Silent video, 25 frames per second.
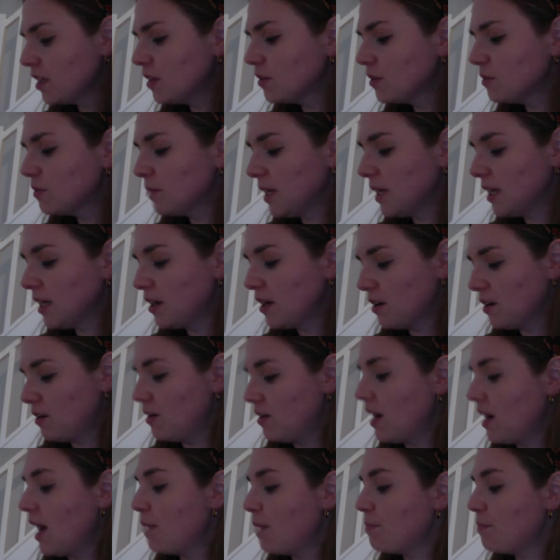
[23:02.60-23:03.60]
could make her
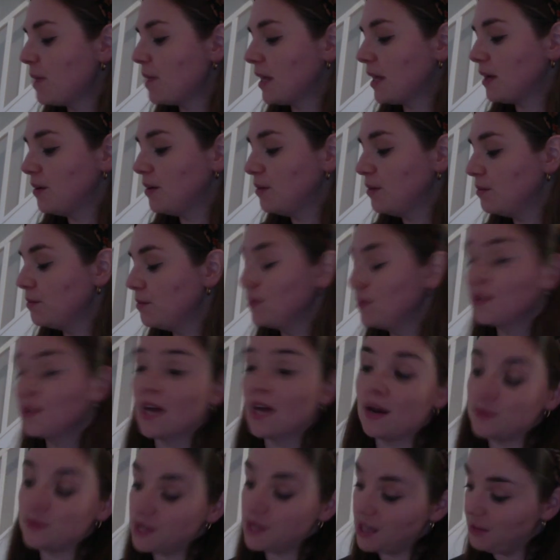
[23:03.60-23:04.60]
happy
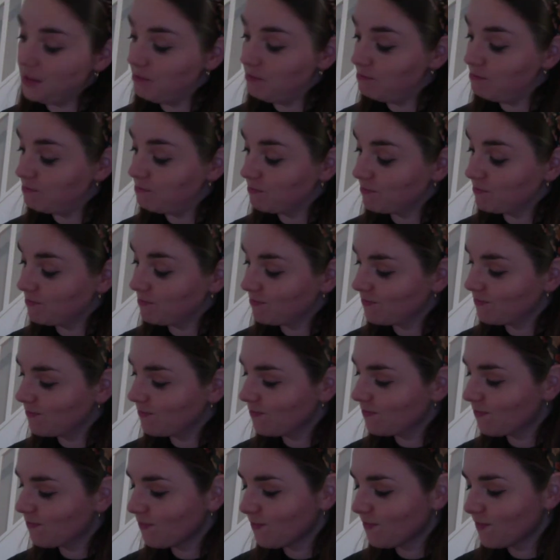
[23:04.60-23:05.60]
without him.
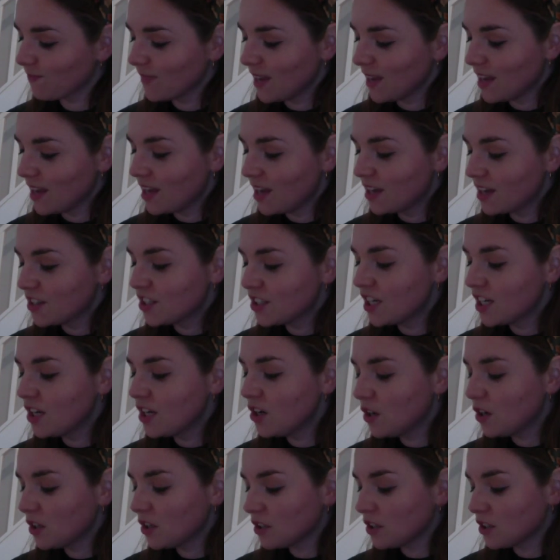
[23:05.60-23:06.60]
She
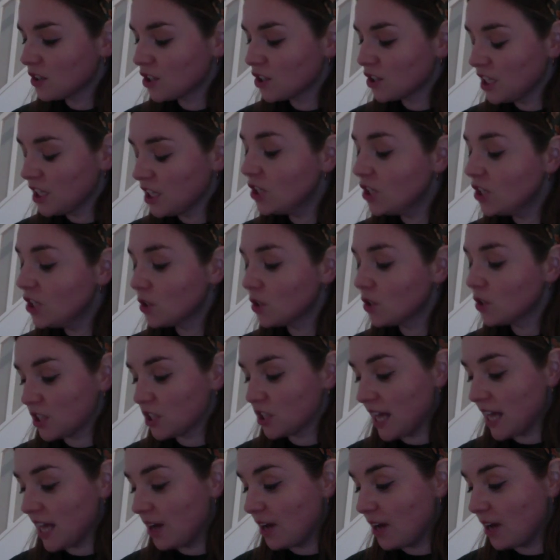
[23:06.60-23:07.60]
looked
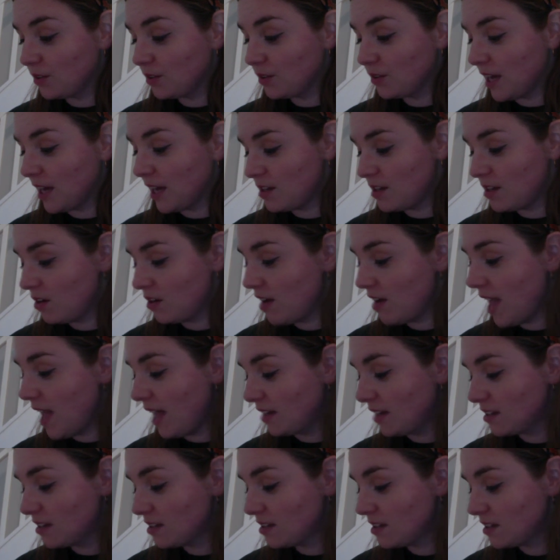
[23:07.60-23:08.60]
down at her
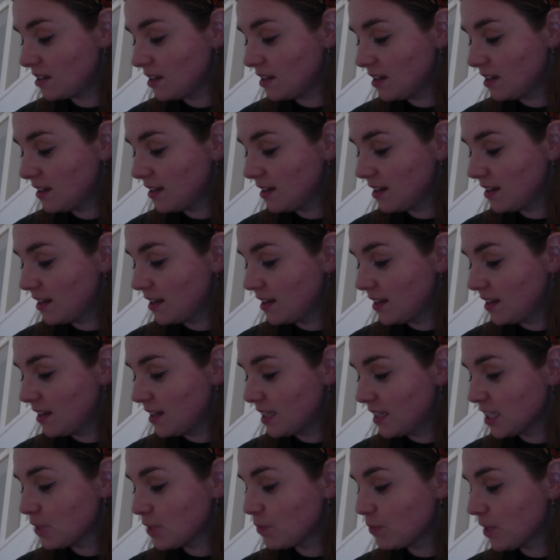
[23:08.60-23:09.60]
hand,
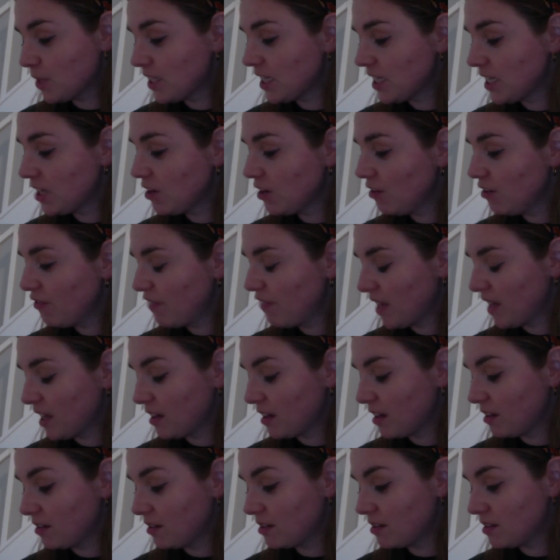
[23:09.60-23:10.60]
spreading her
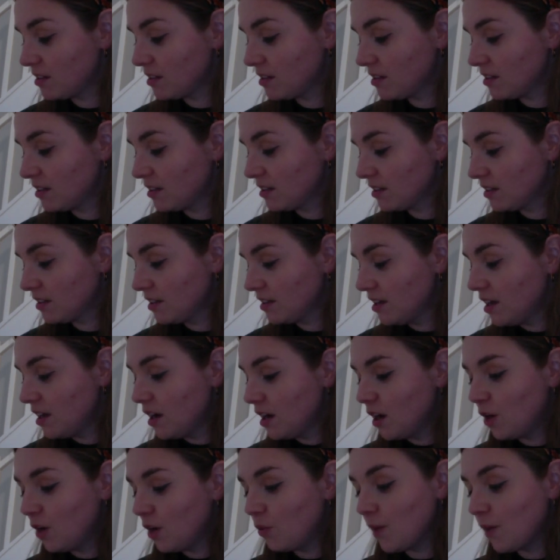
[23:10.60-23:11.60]
fingers.
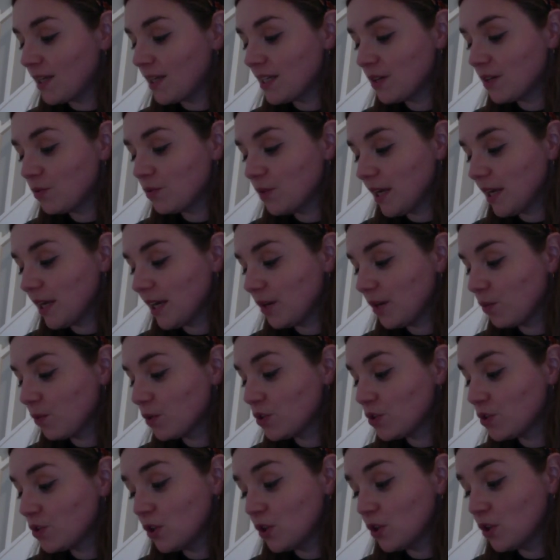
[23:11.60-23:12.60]
Her wedding ring
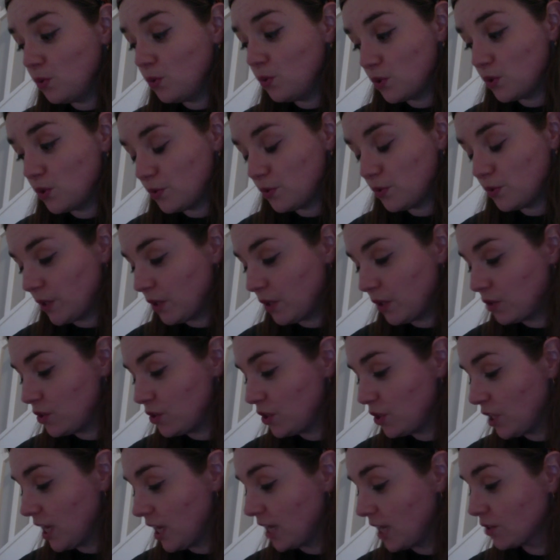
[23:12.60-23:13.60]
was loose because
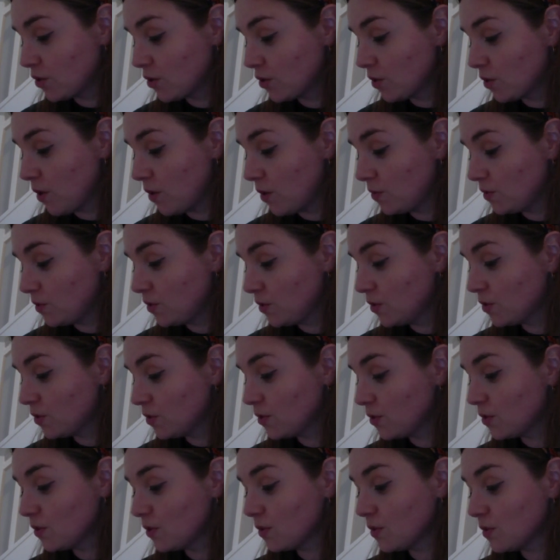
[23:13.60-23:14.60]
she had grown
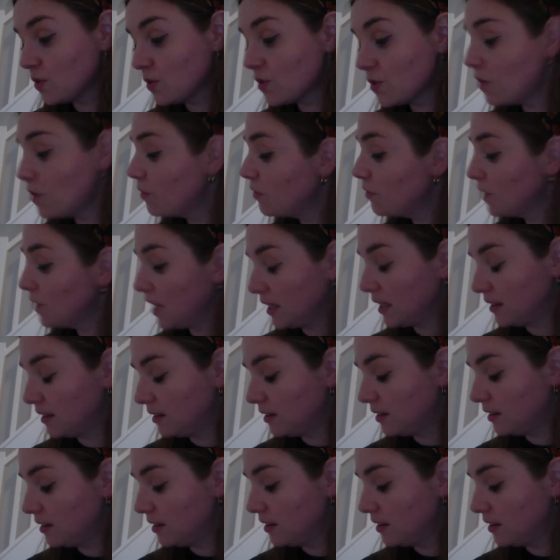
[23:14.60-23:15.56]
so thin.